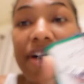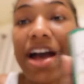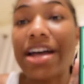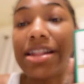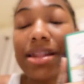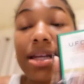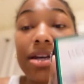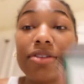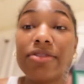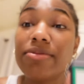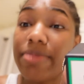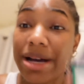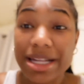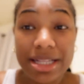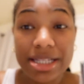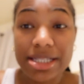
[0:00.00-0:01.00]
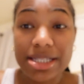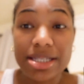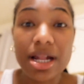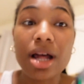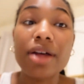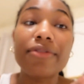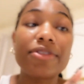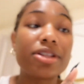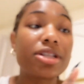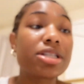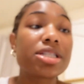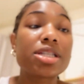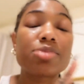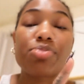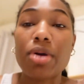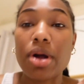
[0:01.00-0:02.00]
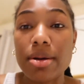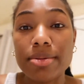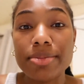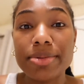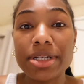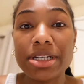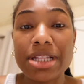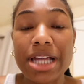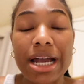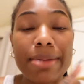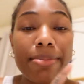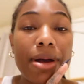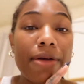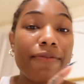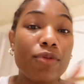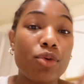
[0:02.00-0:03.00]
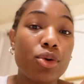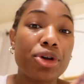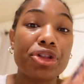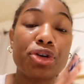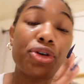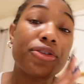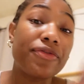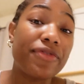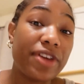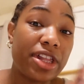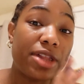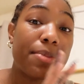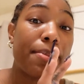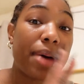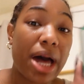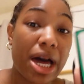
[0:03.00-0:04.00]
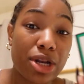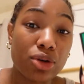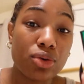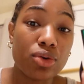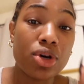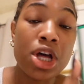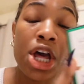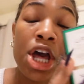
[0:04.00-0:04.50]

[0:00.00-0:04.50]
I live by this stuff. This is probably like my 4th or 5th bottle